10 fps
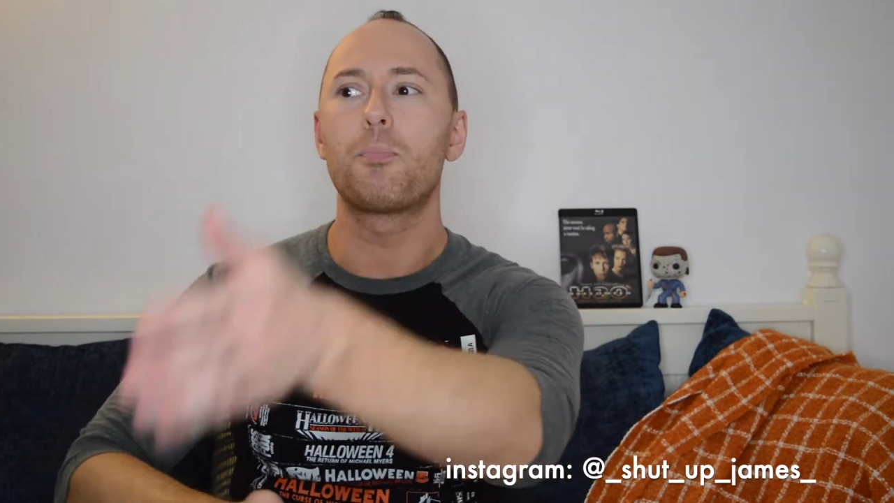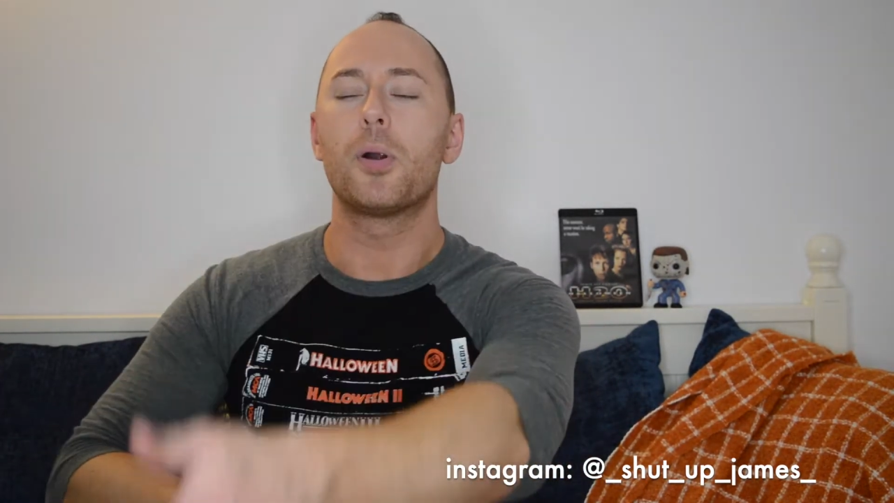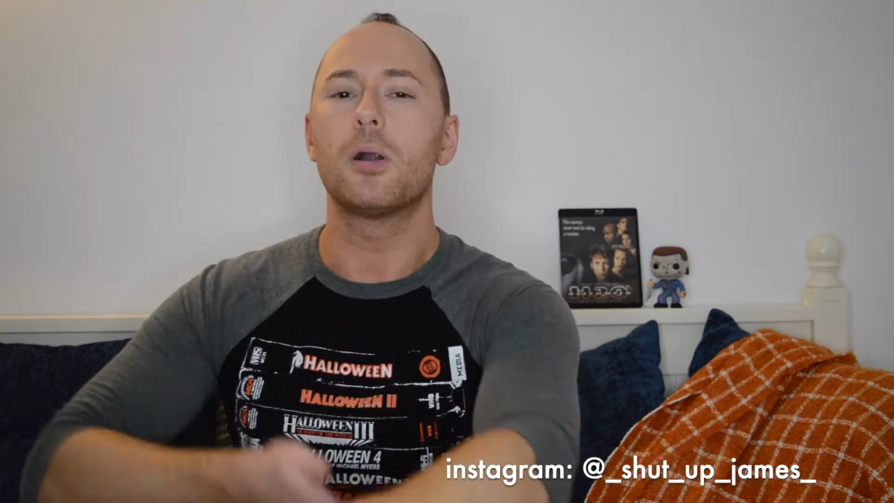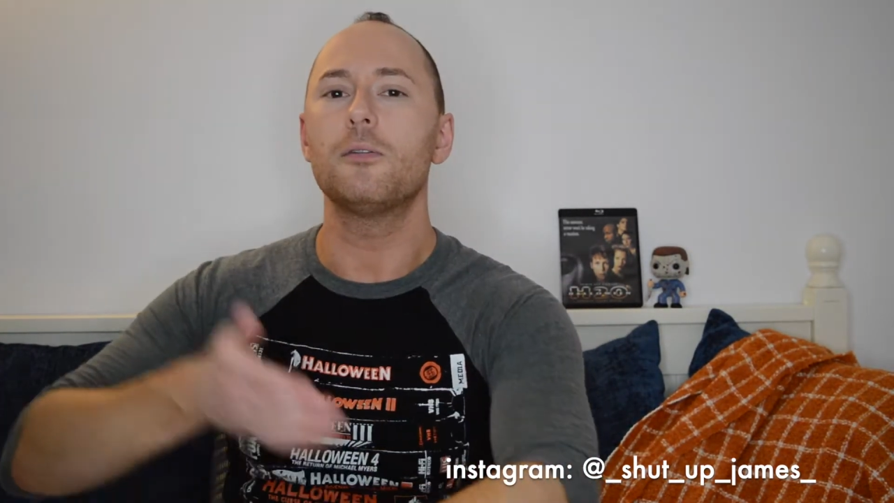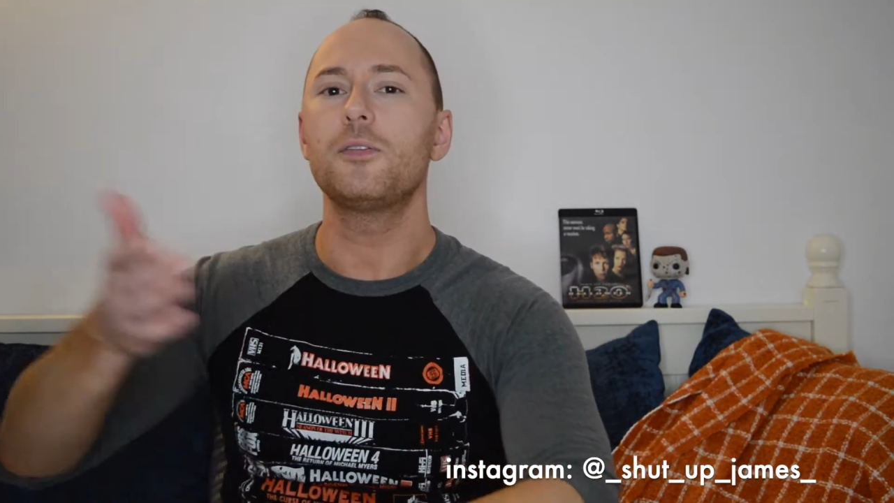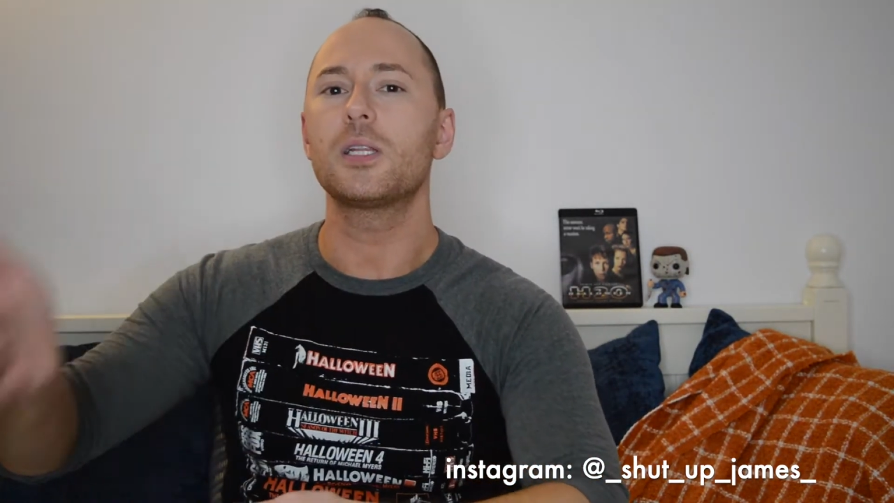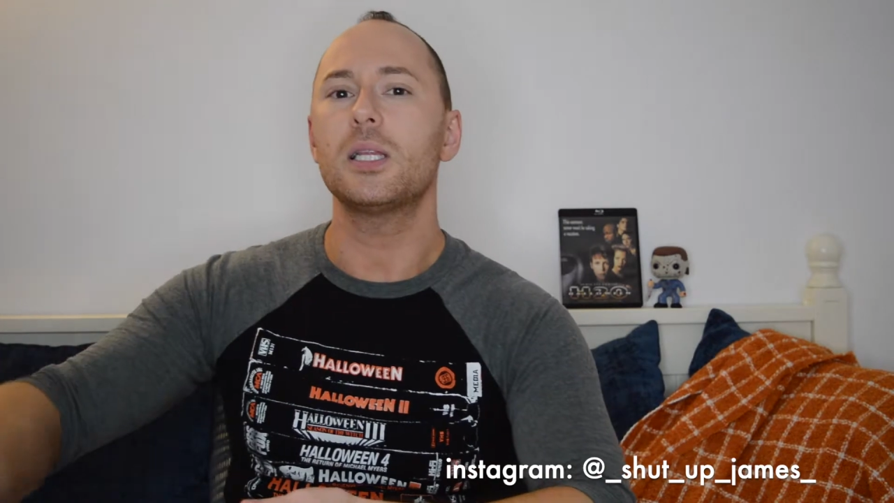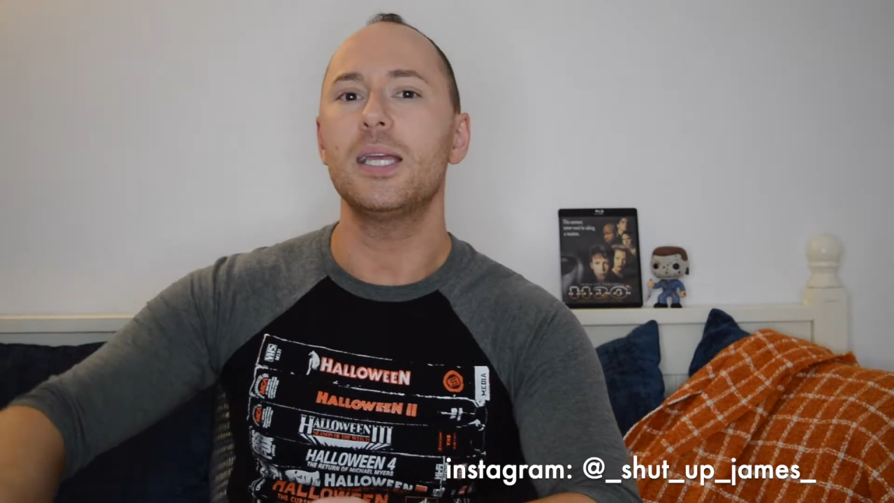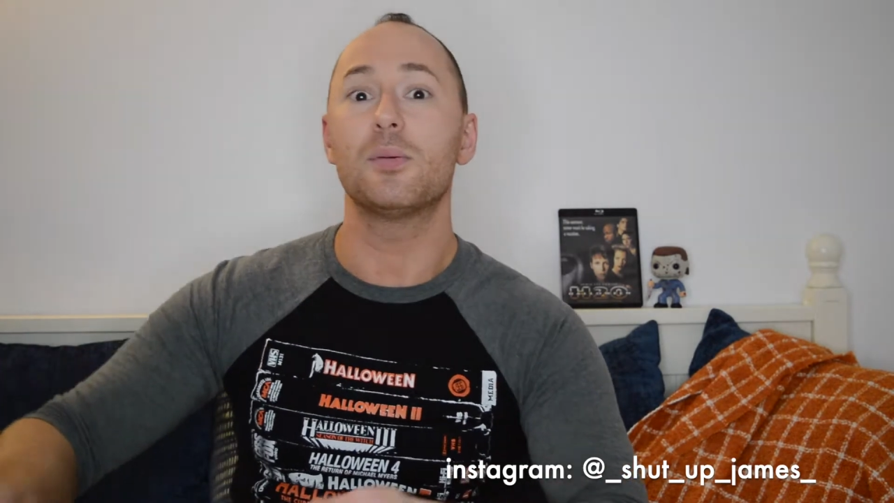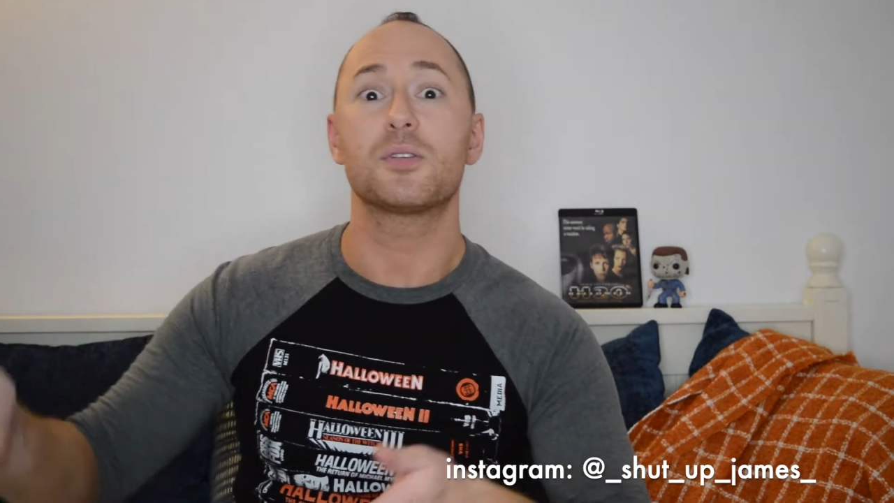
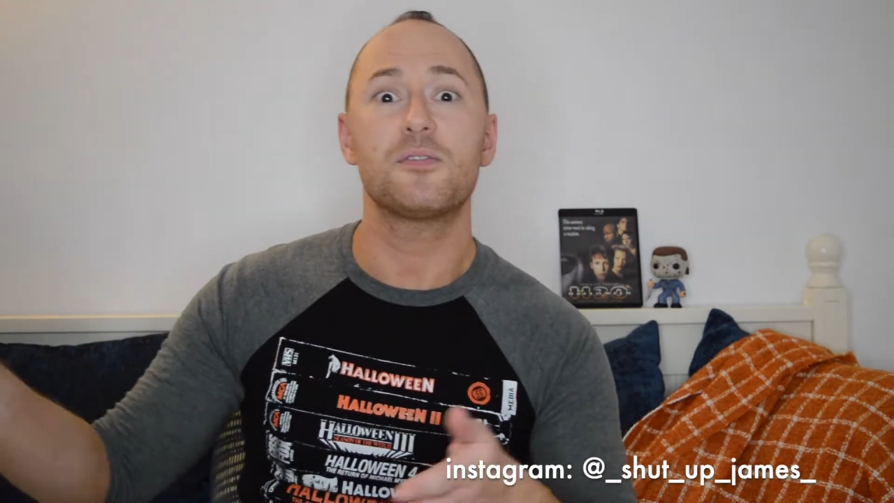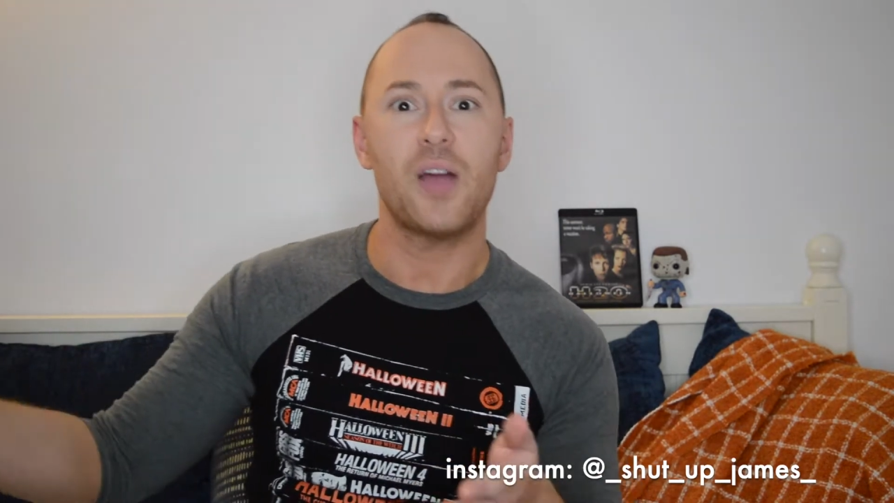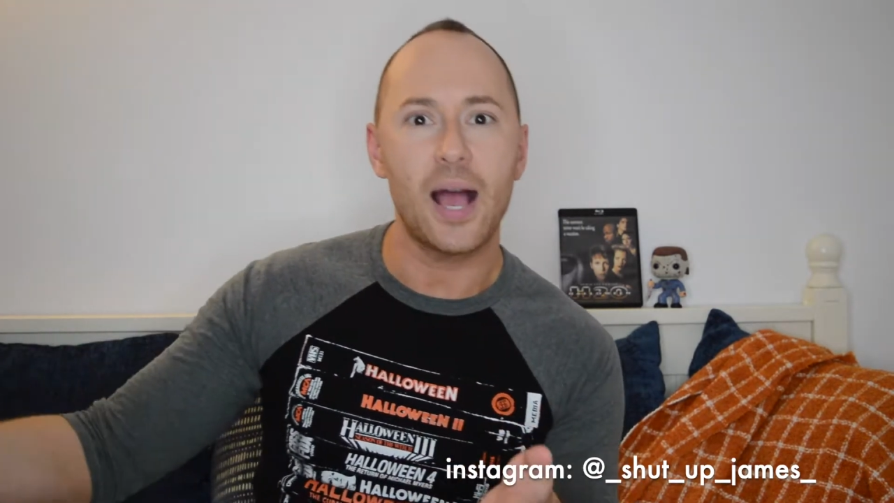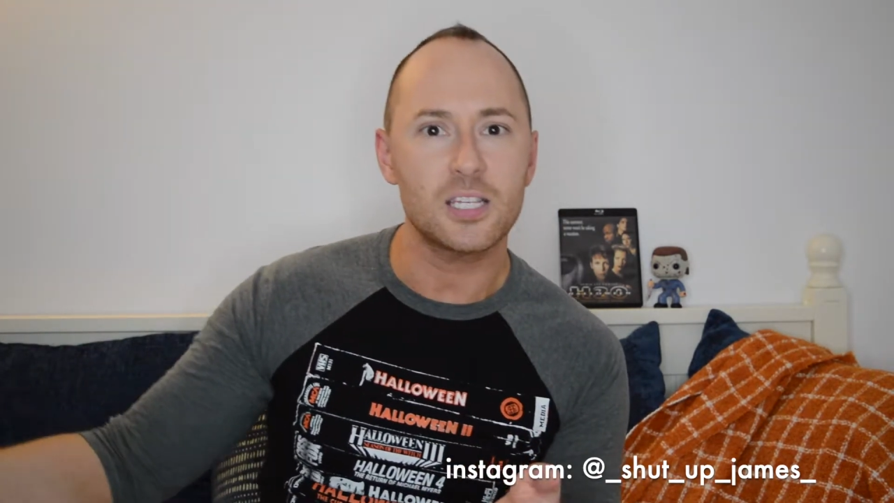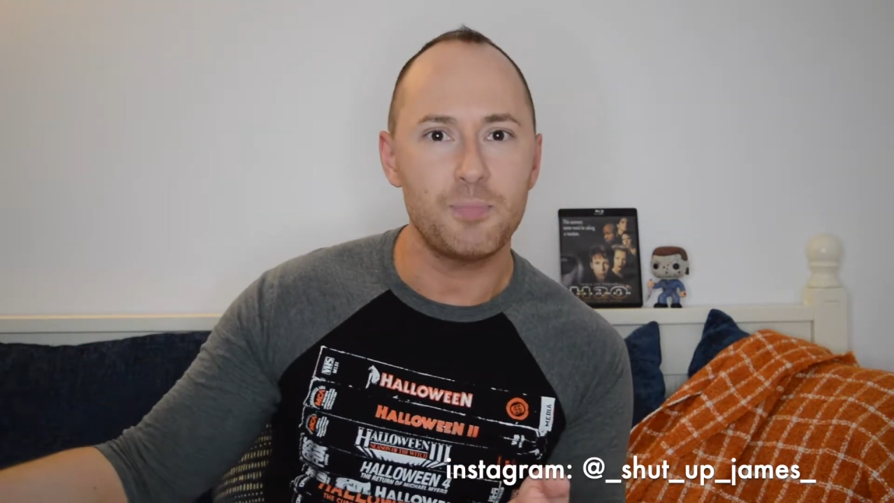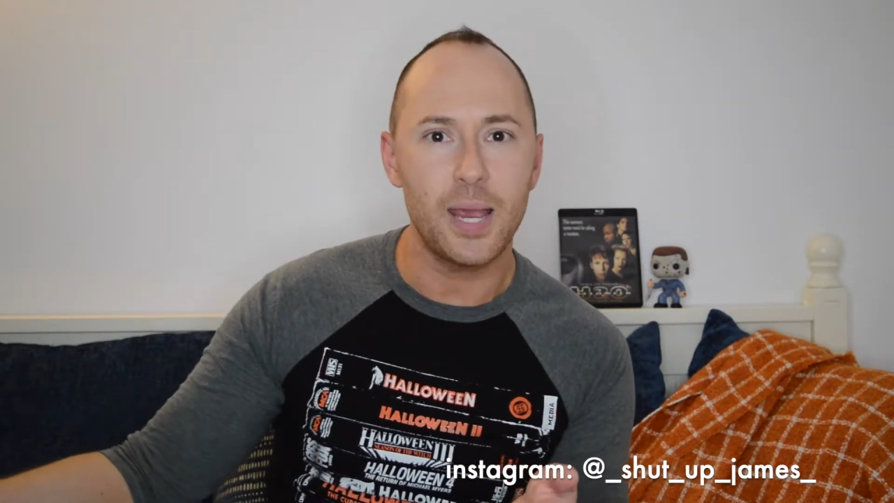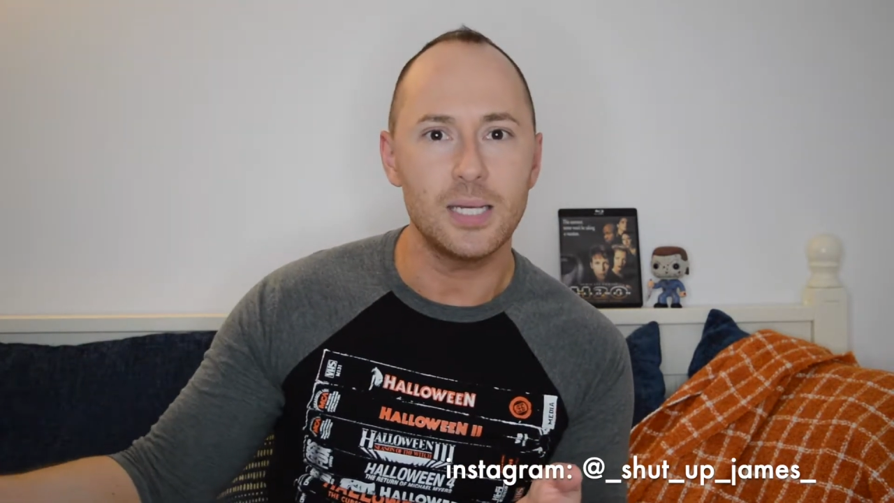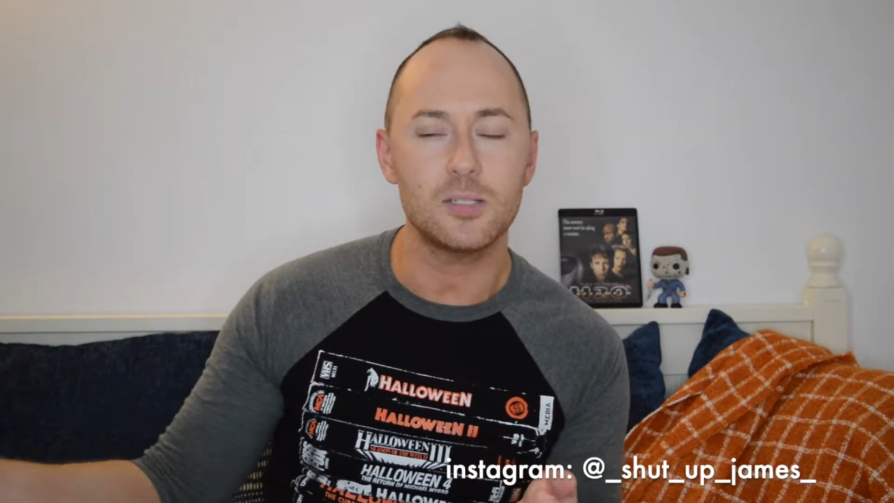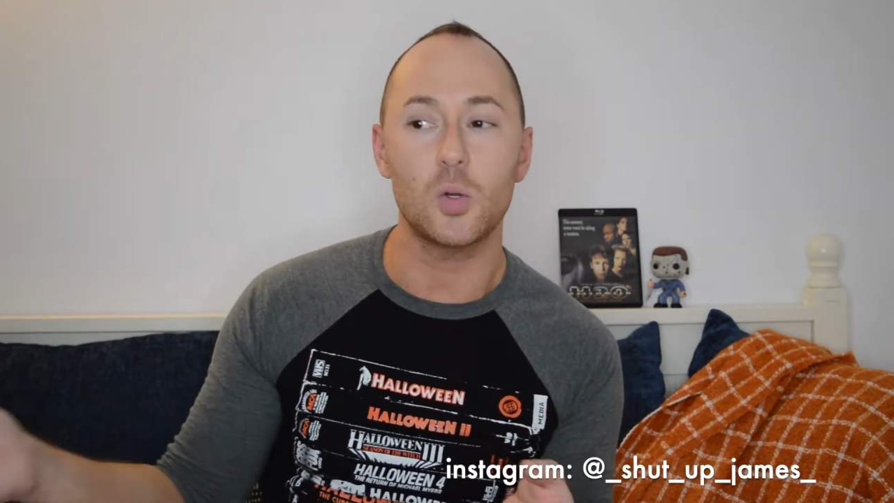perfectly and was fast paced.